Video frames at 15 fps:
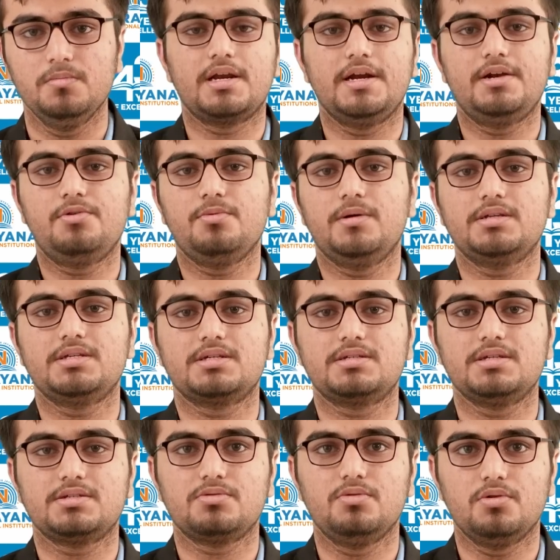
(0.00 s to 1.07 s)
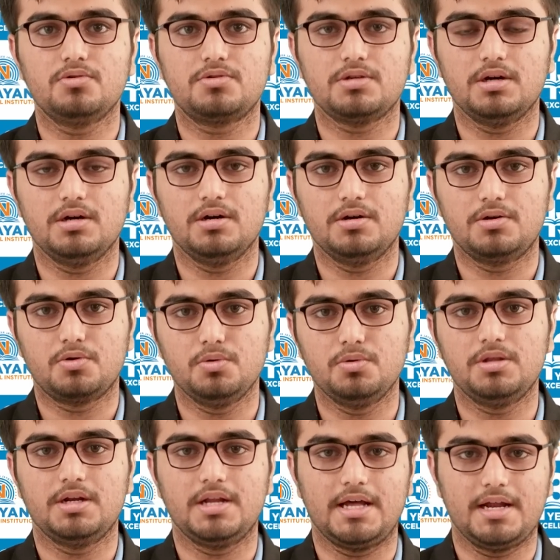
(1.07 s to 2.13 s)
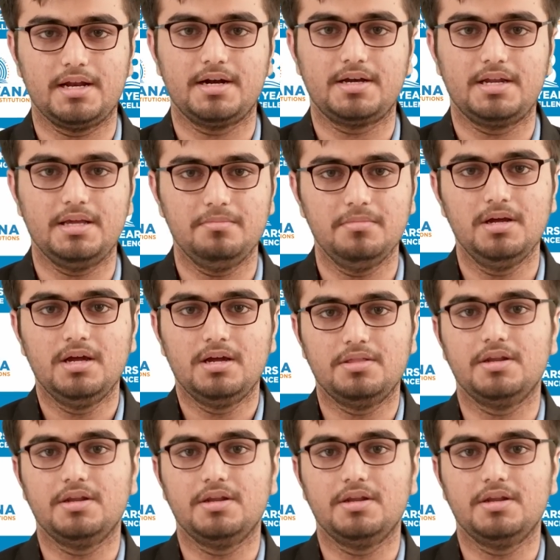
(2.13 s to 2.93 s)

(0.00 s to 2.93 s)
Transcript: Credit to my success goes uh, to the Narayana team,